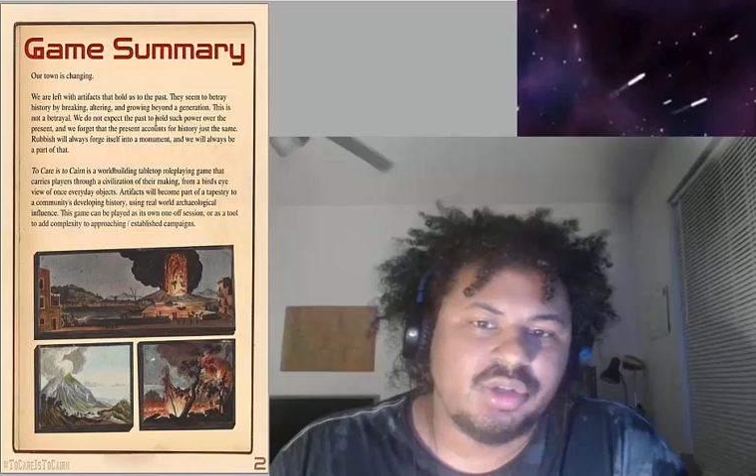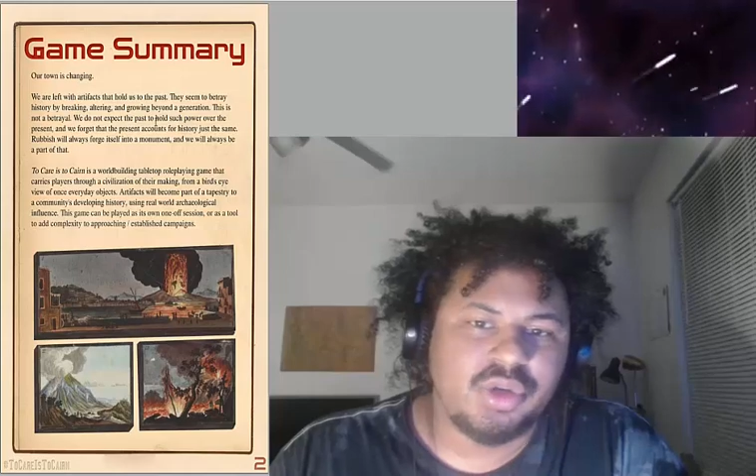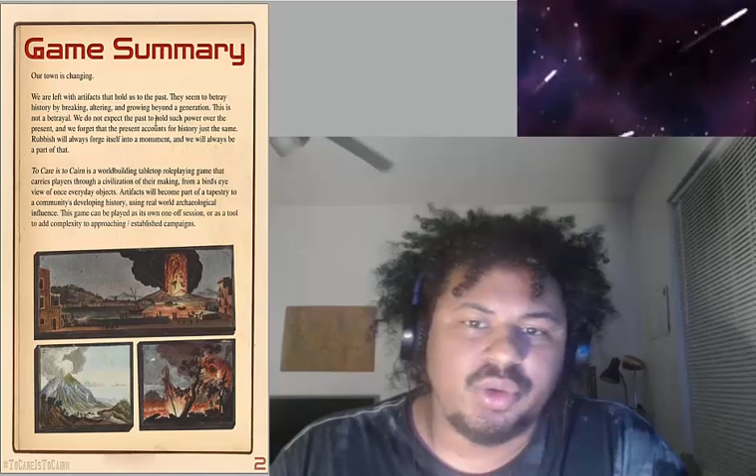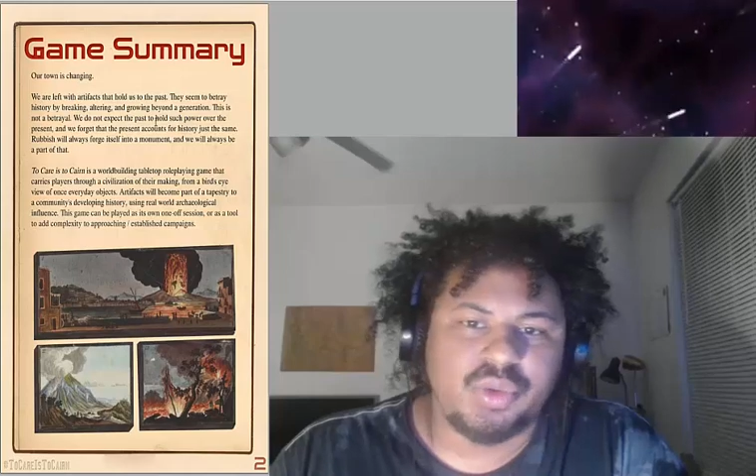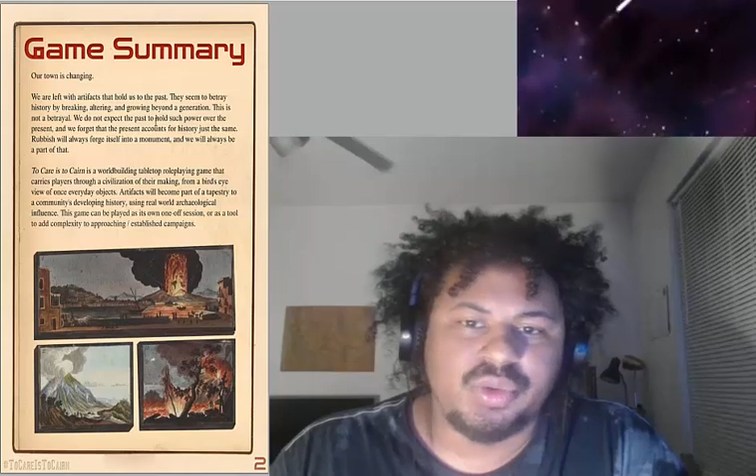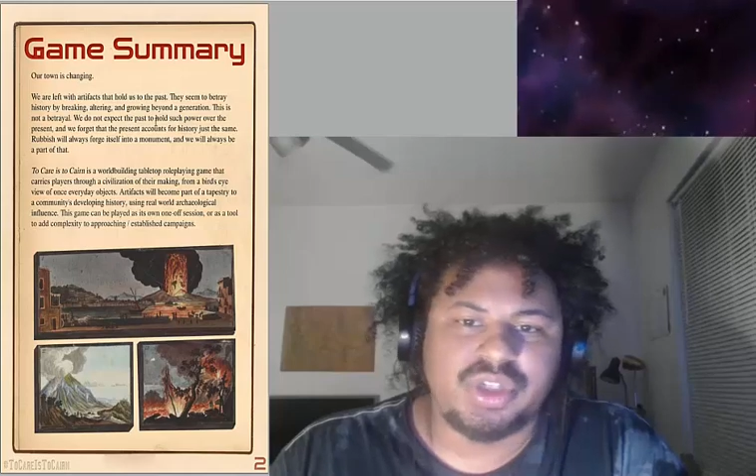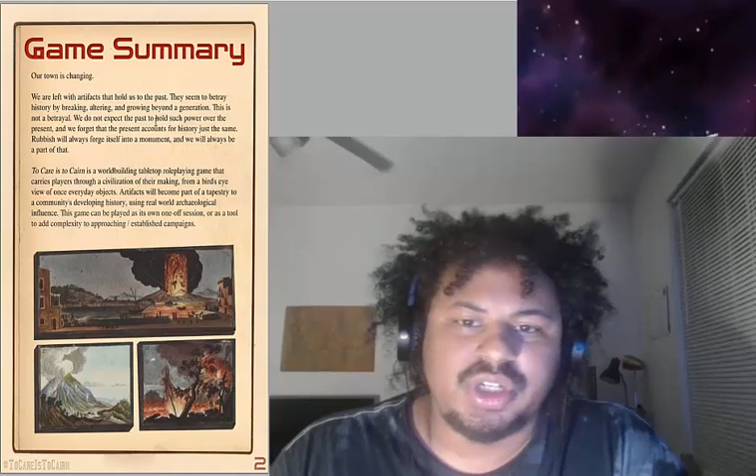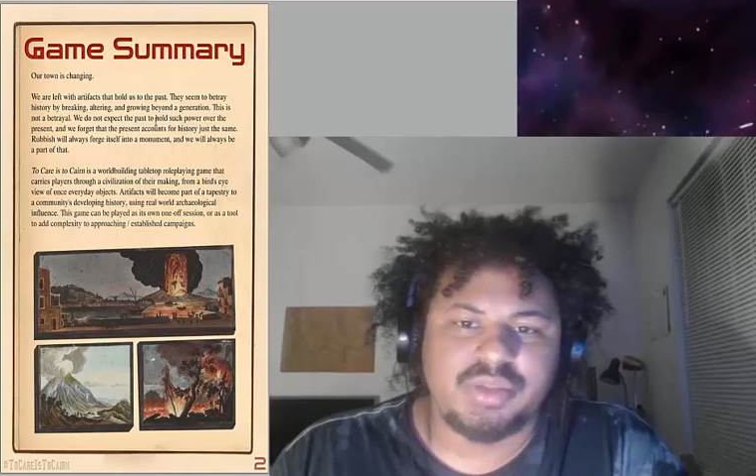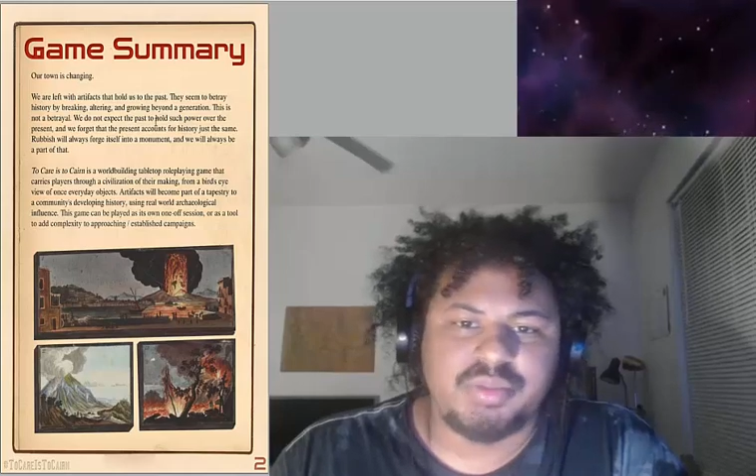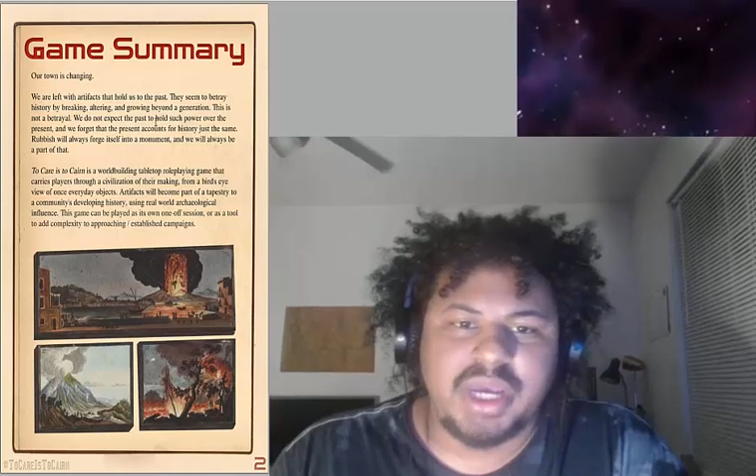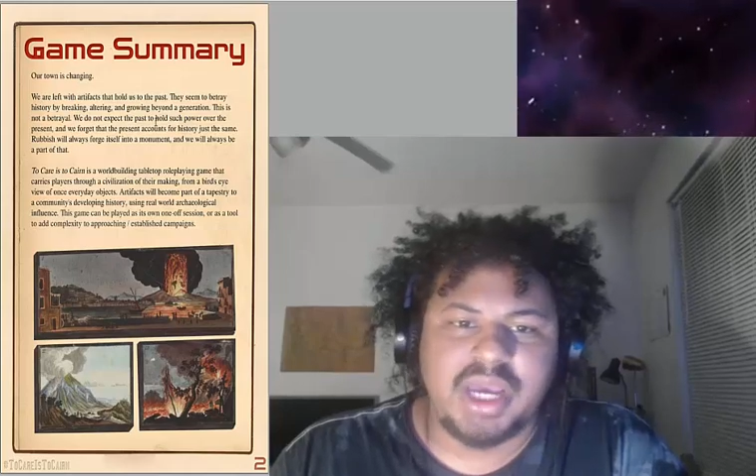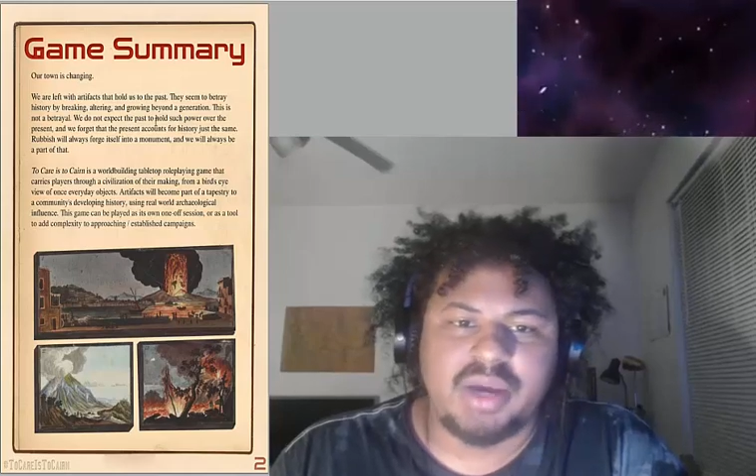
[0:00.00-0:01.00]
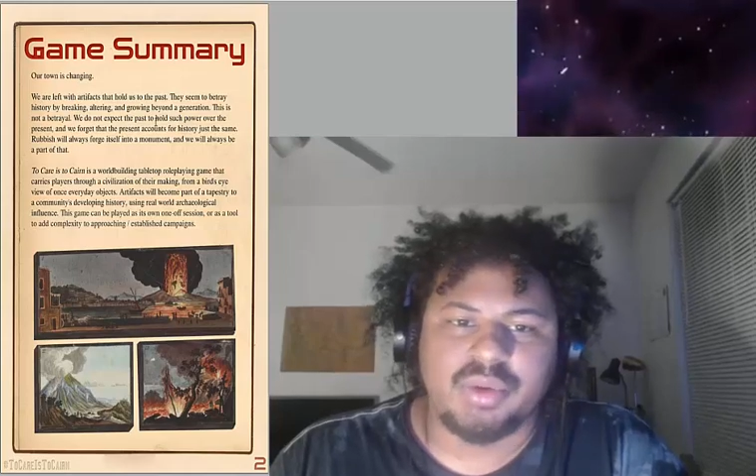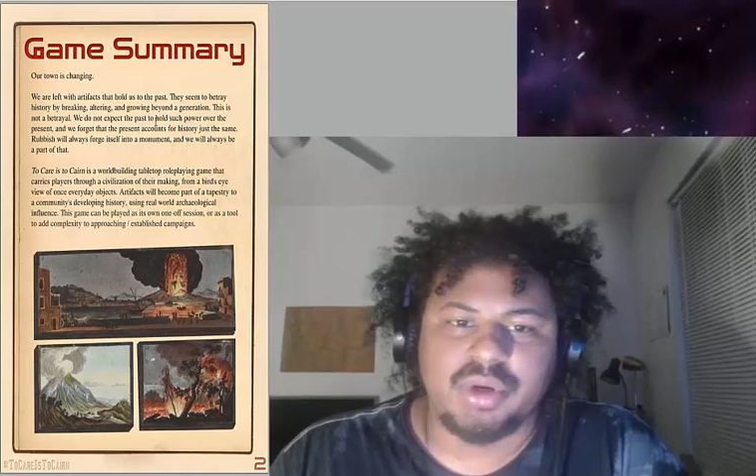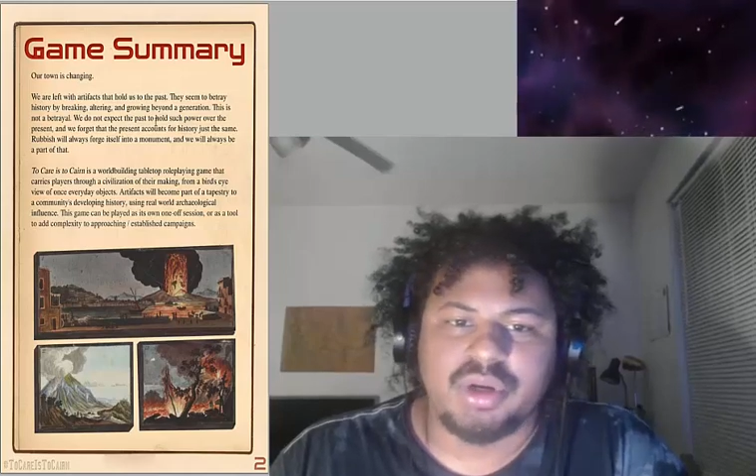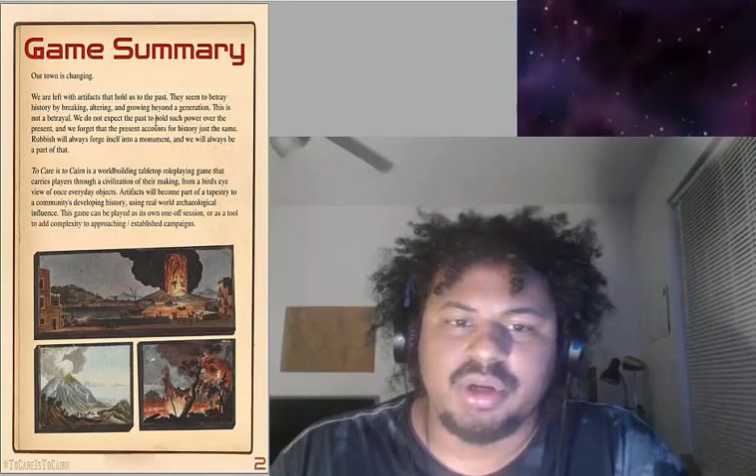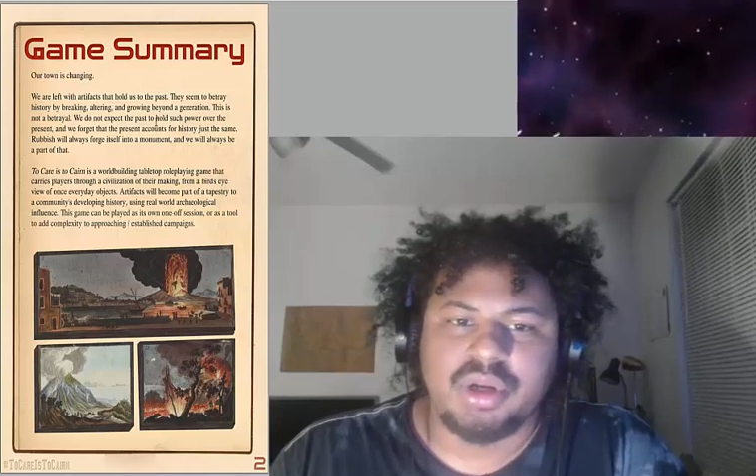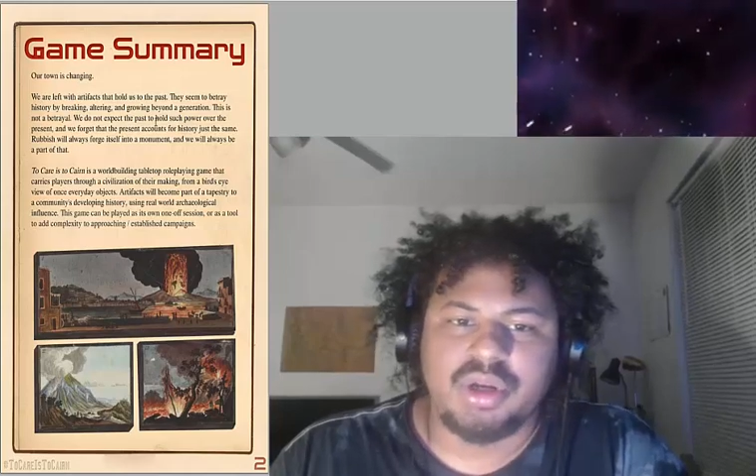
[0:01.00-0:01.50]
to hold such
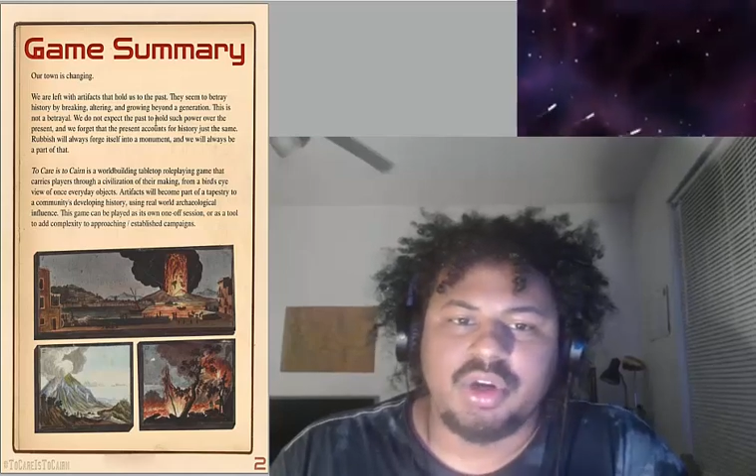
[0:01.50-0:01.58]
power